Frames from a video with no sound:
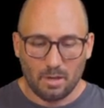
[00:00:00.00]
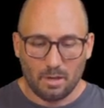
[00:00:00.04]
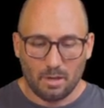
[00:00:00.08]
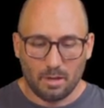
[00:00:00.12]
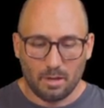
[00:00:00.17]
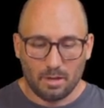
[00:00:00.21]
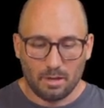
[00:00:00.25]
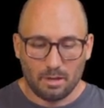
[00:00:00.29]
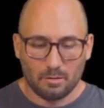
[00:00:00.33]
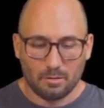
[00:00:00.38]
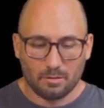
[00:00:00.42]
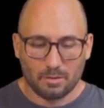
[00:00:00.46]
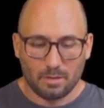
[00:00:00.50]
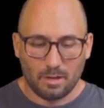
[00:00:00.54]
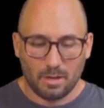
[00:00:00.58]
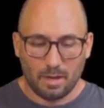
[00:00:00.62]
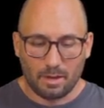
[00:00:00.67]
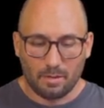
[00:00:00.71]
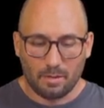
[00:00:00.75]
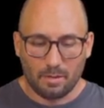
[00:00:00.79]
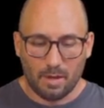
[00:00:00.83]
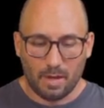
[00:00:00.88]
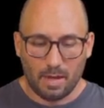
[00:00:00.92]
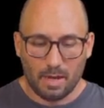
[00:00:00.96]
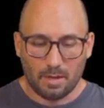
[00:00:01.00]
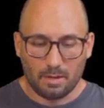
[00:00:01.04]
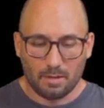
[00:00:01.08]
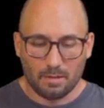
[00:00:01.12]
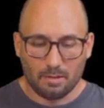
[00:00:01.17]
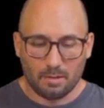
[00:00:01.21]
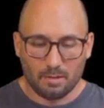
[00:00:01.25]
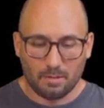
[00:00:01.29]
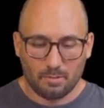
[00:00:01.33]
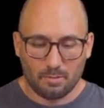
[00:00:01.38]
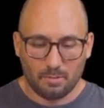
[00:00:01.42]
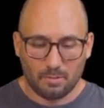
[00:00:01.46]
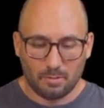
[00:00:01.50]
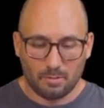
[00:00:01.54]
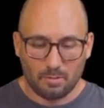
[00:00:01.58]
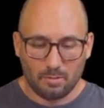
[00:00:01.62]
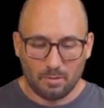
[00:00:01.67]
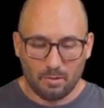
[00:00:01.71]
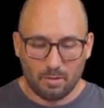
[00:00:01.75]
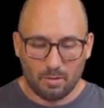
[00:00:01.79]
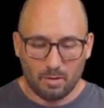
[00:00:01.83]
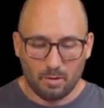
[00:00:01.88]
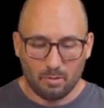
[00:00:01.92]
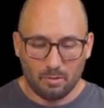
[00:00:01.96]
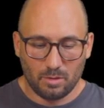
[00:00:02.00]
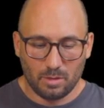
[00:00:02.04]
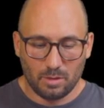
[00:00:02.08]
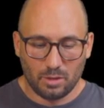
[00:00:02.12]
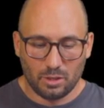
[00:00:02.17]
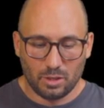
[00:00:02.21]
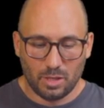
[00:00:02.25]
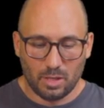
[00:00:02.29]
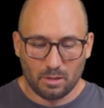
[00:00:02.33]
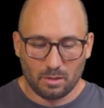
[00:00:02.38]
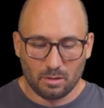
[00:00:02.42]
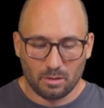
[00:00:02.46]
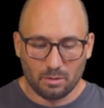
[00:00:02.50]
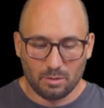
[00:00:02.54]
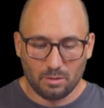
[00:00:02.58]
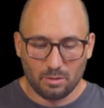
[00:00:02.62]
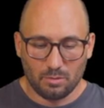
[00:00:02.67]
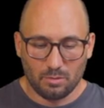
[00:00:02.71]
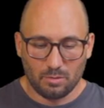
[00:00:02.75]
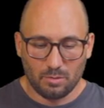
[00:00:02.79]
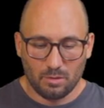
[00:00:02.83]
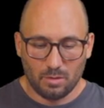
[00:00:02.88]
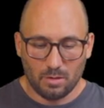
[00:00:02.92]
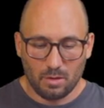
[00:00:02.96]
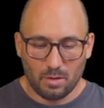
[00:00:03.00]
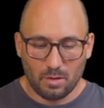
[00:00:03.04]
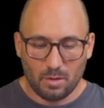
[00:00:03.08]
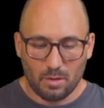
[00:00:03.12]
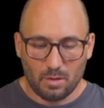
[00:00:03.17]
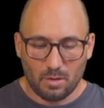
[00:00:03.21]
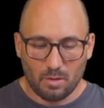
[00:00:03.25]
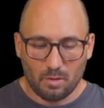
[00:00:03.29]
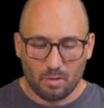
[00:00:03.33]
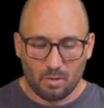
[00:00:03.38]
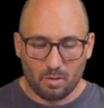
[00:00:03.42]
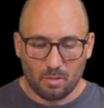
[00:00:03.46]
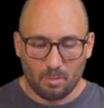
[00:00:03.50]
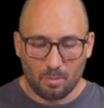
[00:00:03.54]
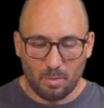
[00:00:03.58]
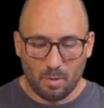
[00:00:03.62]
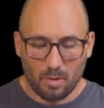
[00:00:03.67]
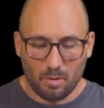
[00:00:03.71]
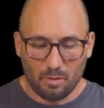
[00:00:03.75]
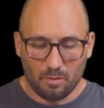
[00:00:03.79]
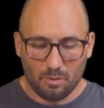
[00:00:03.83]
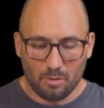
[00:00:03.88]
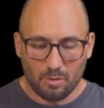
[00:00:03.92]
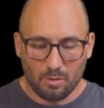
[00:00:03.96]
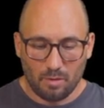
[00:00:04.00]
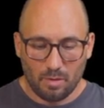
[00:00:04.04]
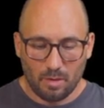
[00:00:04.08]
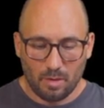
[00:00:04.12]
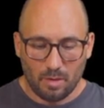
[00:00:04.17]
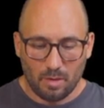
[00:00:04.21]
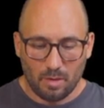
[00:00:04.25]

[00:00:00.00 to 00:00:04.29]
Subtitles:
and it looks like that, or only channel 2, or both.